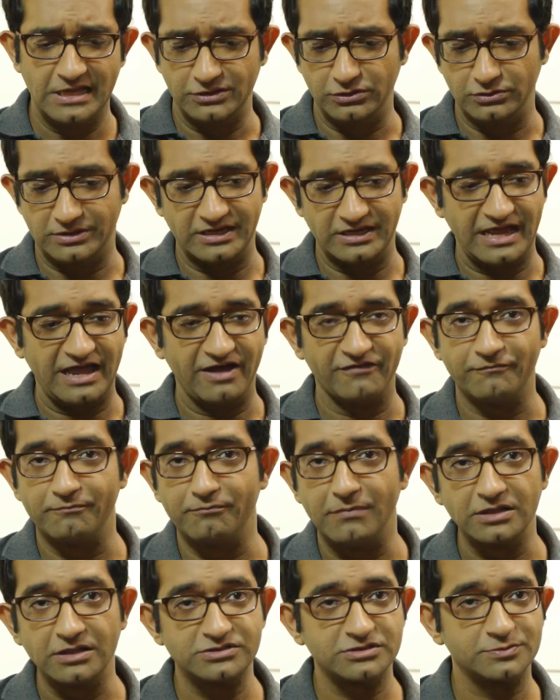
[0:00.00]
you can have
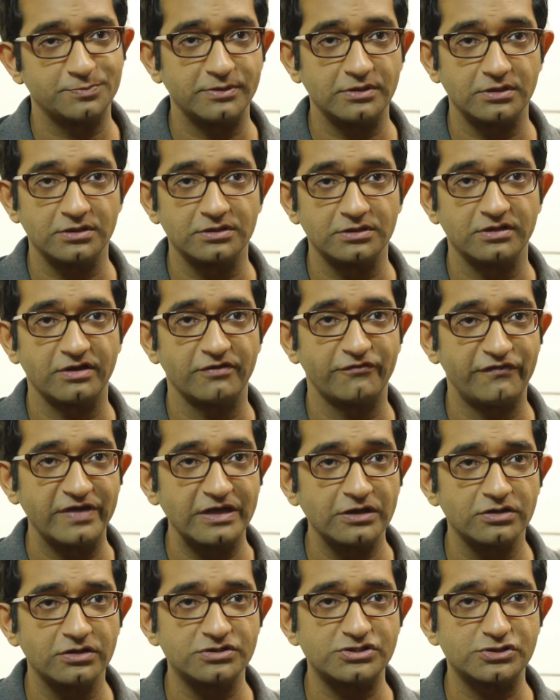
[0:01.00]
multiple
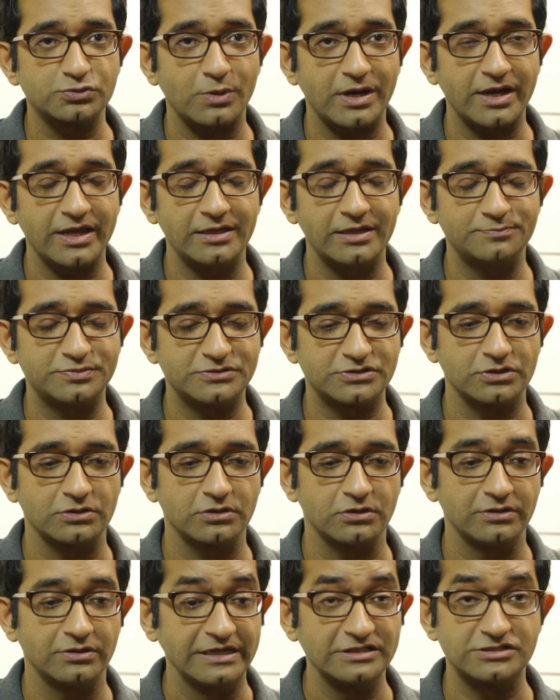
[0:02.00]
finger swipes,
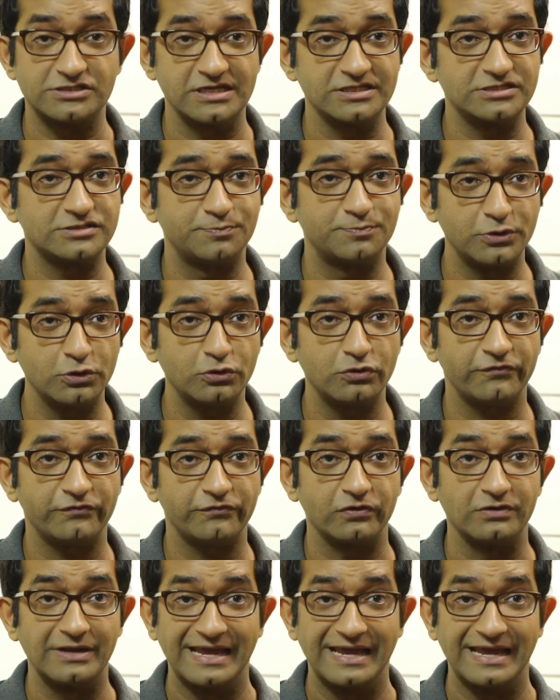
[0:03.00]
it's beautiful.